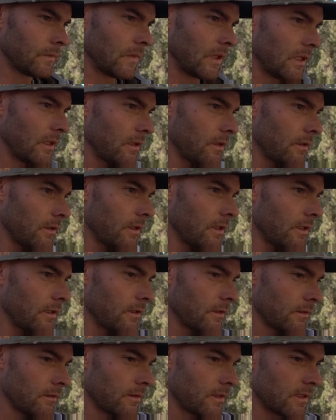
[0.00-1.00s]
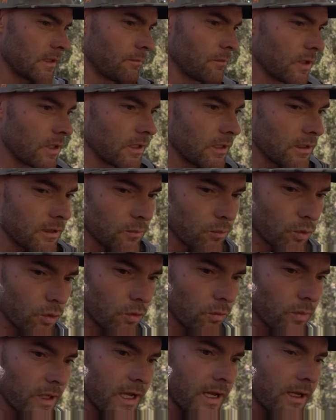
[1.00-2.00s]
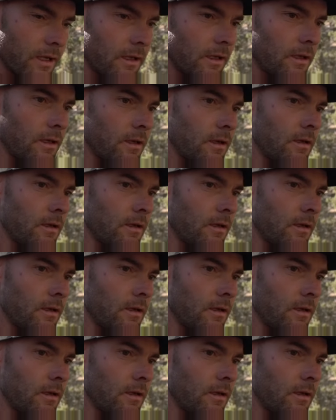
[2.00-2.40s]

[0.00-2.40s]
and get somebody their bull back.